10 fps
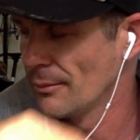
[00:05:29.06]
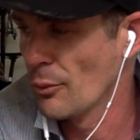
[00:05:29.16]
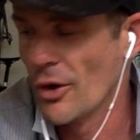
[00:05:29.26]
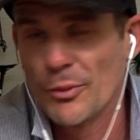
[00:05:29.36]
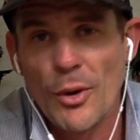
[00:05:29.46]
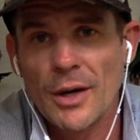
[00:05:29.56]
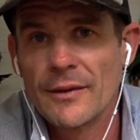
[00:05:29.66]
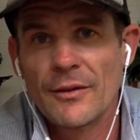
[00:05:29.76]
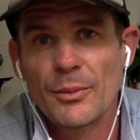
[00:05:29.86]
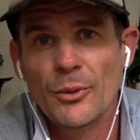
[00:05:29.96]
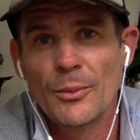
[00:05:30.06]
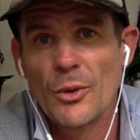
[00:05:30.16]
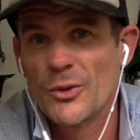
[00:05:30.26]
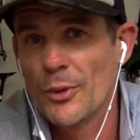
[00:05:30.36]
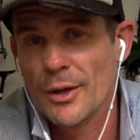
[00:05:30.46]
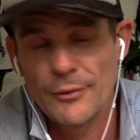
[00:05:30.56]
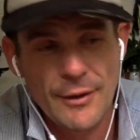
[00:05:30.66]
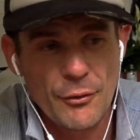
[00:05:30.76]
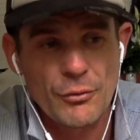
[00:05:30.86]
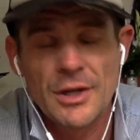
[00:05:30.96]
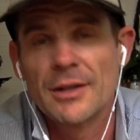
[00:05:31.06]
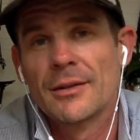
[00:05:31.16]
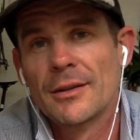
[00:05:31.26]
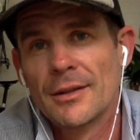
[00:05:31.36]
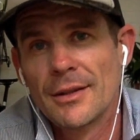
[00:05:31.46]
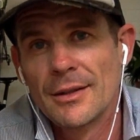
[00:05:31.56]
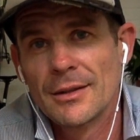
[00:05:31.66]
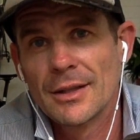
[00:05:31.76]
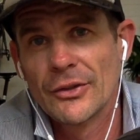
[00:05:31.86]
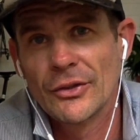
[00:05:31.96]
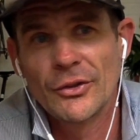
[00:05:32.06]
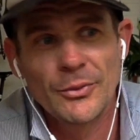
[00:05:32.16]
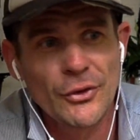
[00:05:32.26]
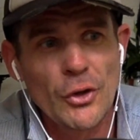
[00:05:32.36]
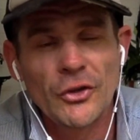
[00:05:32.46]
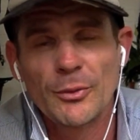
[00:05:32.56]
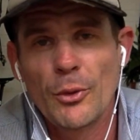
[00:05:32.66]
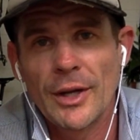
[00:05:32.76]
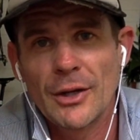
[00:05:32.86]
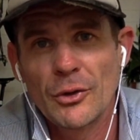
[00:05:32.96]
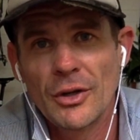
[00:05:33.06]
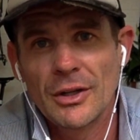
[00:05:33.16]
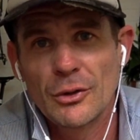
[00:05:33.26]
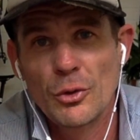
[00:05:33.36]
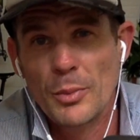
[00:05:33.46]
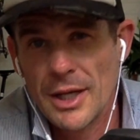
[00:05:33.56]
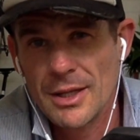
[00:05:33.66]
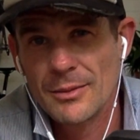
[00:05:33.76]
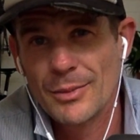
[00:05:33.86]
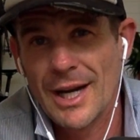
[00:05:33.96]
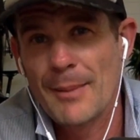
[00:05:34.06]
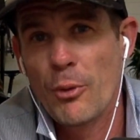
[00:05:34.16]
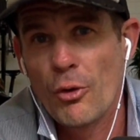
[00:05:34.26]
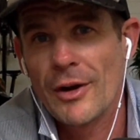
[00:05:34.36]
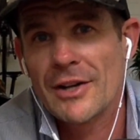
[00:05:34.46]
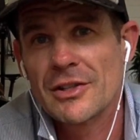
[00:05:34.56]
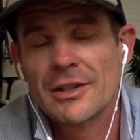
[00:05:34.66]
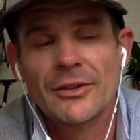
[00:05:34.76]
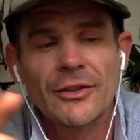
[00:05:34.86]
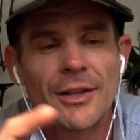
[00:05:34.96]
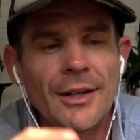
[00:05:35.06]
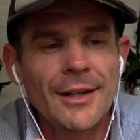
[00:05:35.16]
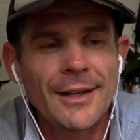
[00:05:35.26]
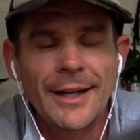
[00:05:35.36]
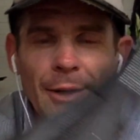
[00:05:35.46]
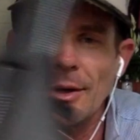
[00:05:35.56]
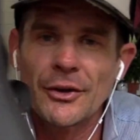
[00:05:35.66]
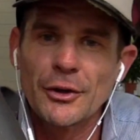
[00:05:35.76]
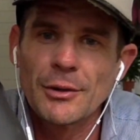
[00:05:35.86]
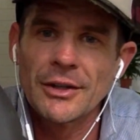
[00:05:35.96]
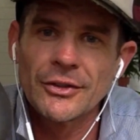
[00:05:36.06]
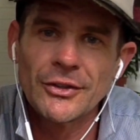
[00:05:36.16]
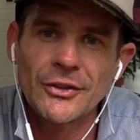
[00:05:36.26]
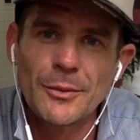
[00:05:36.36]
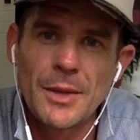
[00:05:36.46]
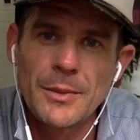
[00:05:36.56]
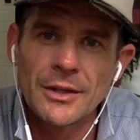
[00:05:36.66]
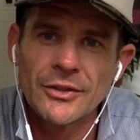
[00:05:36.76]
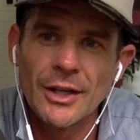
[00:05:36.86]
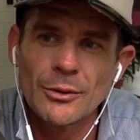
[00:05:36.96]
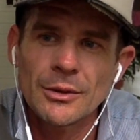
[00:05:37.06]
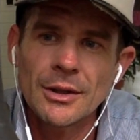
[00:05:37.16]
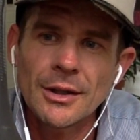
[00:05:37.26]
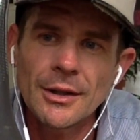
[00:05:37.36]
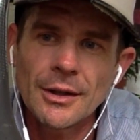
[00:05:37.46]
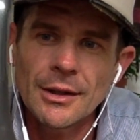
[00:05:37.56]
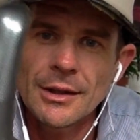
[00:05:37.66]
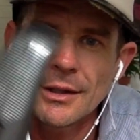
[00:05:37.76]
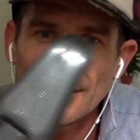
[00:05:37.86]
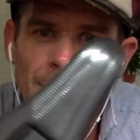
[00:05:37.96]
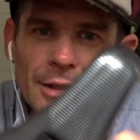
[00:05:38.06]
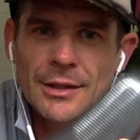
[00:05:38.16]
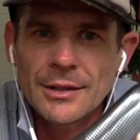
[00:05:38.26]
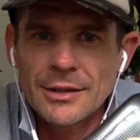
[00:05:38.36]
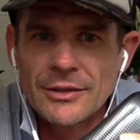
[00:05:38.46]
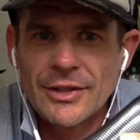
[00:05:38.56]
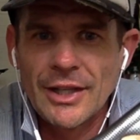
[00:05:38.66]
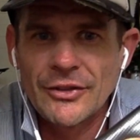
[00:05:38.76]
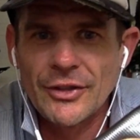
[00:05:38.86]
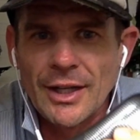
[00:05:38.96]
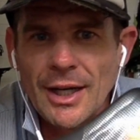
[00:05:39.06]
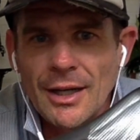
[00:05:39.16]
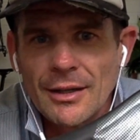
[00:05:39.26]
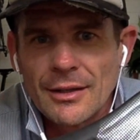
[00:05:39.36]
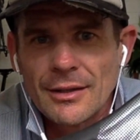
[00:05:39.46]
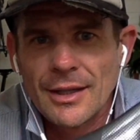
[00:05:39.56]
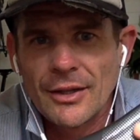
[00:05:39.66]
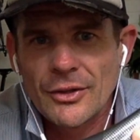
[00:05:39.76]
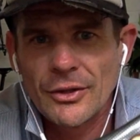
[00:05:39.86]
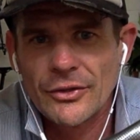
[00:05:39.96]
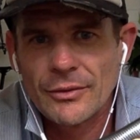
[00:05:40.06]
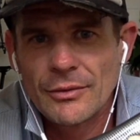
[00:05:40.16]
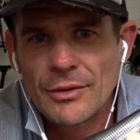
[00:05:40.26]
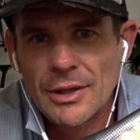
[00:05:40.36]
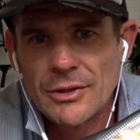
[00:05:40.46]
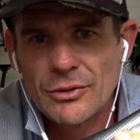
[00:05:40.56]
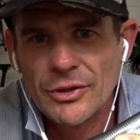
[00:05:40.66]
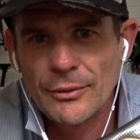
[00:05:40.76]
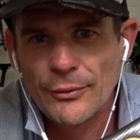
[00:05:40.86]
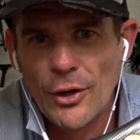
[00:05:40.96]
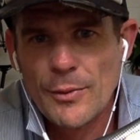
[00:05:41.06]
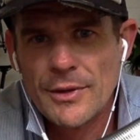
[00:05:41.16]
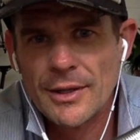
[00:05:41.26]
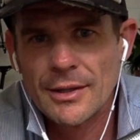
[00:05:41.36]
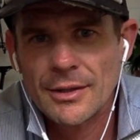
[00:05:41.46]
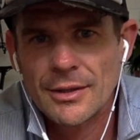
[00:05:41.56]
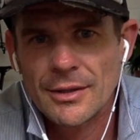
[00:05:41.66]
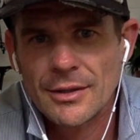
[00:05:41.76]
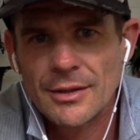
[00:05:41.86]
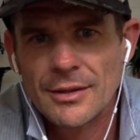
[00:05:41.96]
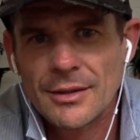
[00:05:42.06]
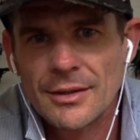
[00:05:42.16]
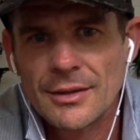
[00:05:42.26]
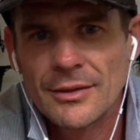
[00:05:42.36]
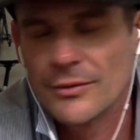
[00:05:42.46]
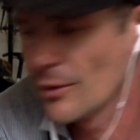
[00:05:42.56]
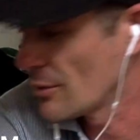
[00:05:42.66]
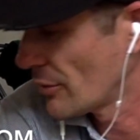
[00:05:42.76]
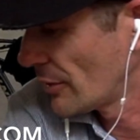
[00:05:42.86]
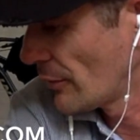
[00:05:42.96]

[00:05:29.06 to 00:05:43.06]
worst bike I've ever bought. Worst bike I've ever ridden because it's just so disappointing how good it could be, but how poor it actually is. Anyway, I digress. This is the Mimic saddle test it out. It's got this really interesting foam in there. It's very interesting